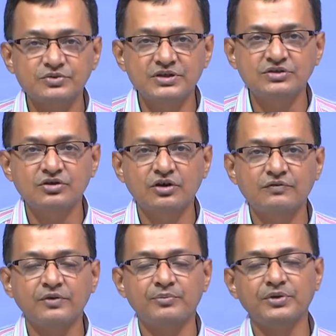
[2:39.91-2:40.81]
this sort of
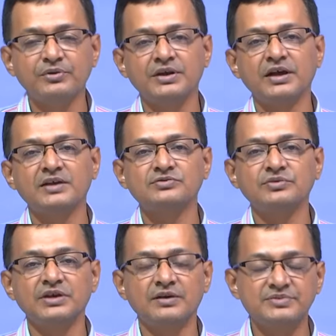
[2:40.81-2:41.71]
computing, as
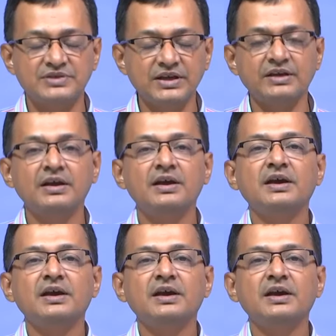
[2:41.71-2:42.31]
we have seen,